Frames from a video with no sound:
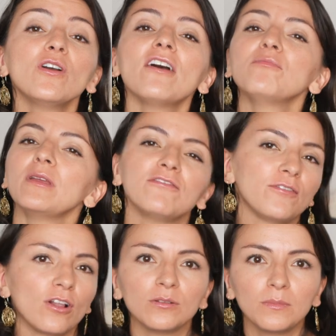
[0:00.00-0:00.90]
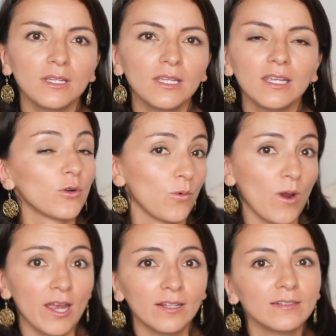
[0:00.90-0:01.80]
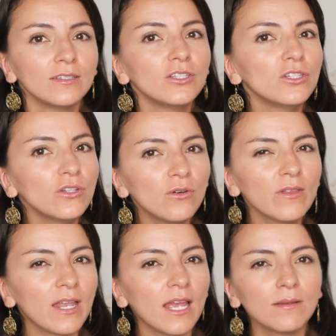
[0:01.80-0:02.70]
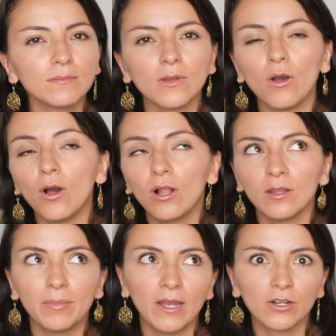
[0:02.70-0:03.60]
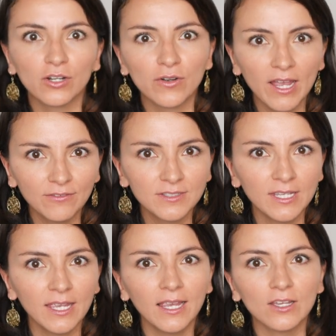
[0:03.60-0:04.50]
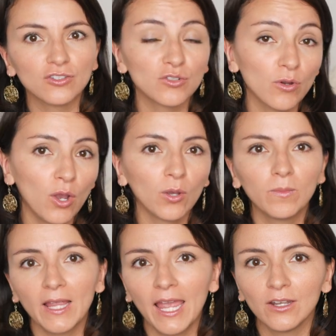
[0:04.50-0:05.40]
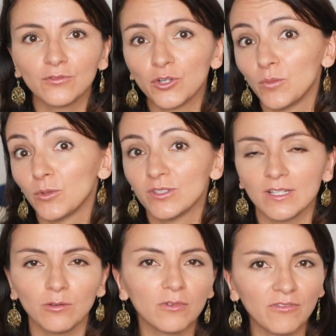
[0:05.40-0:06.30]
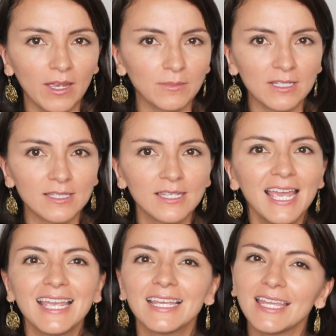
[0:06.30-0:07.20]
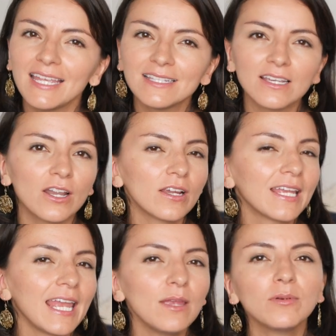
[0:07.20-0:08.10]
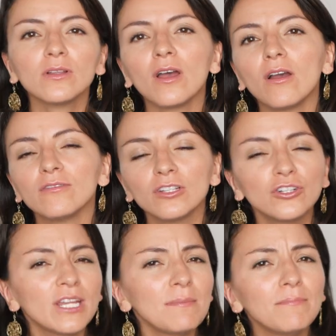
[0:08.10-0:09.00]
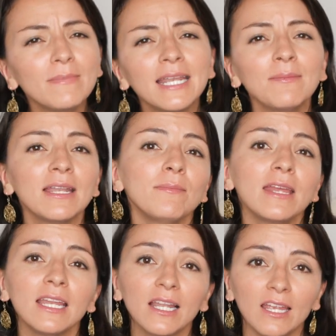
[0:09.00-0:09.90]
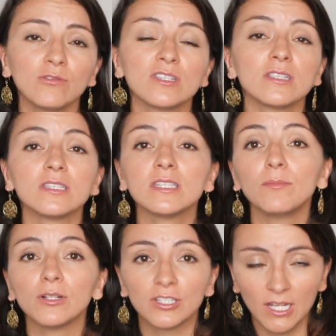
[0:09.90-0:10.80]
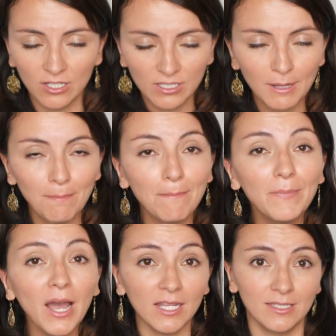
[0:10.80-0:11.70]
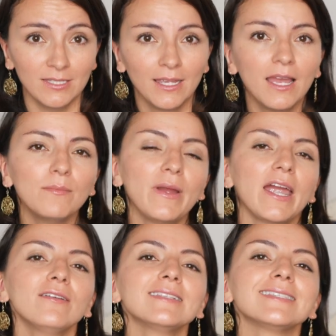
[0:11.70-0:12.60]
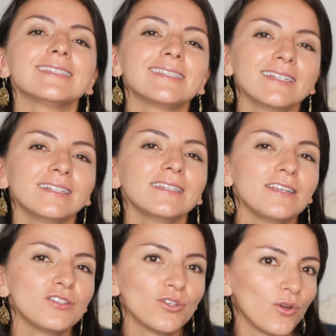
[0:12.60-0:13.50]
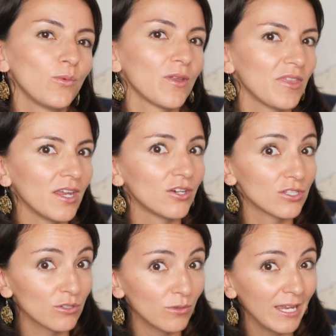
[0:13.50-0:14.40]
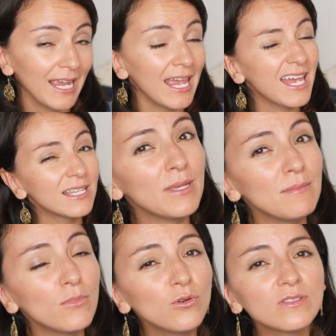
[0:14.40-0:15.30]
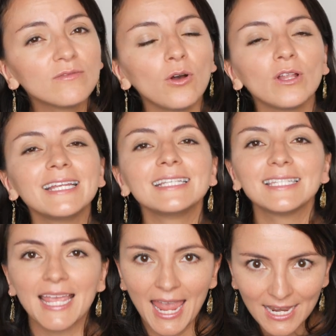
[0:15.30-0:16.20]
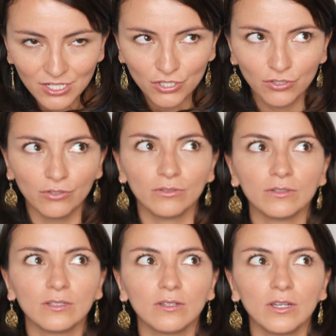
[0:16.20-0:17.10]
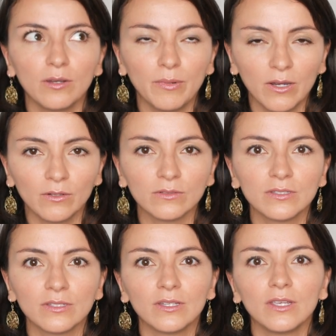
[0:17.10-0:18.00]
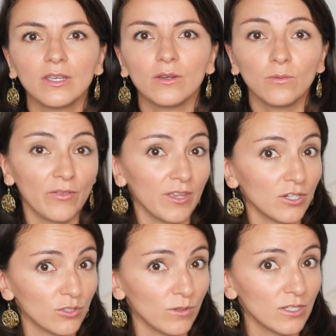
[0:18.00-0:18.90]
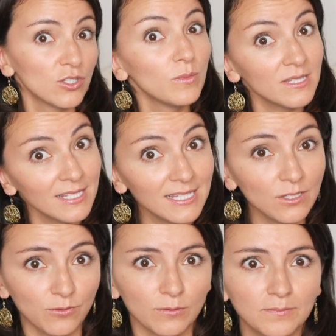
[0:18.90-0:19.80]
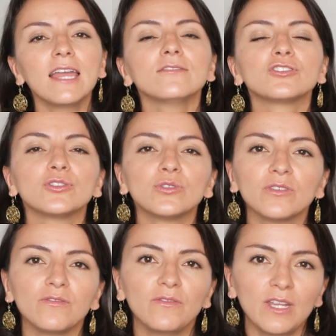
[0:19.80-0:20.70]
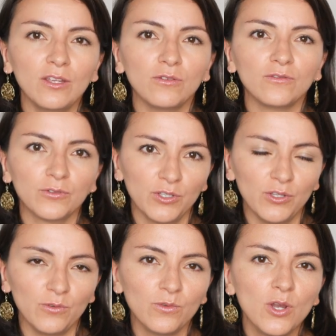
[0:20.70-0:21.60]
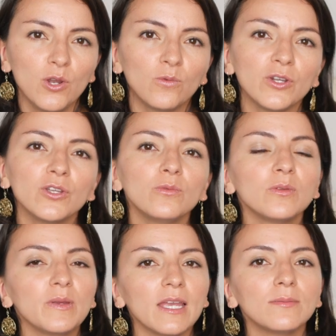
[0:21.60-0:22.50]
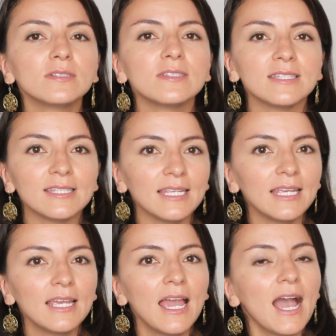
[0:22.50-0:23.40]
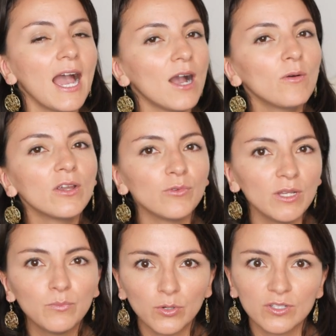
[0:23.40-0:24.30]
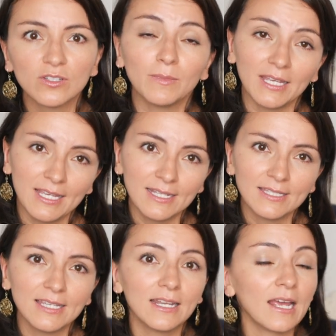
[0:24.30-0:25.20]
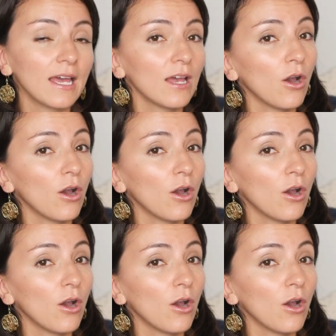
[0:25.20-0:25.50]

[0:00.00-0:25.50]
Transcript: you have been following me for a while, you know that I'm all about crafting a strong plan for your multilingual families. Kids are capable of learning many, many, many languages simultaneously, but parents still need to know what they are doing and be most of all intentional about what they are doing to be successful. I have a short video for you where you will be able to see how I read books to my kids in